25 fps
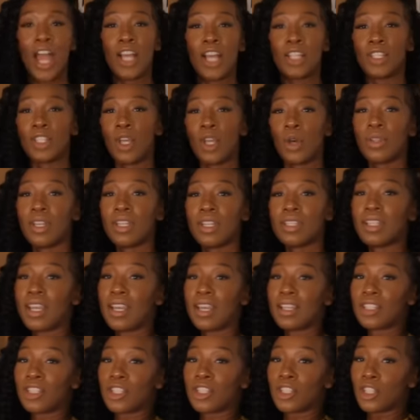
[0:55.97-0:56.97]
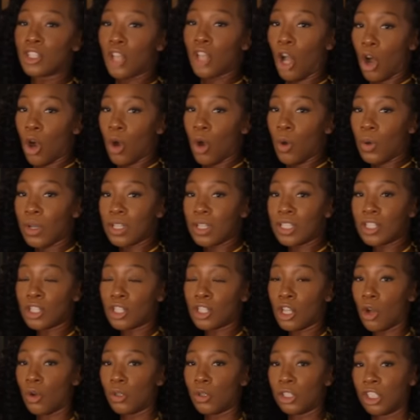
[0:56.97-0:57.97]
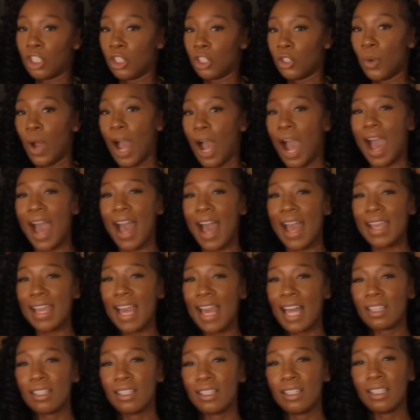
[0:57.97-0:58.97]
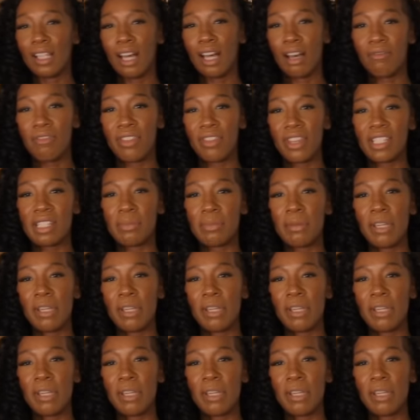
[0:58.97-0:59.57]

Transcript: So this is so cute. I love this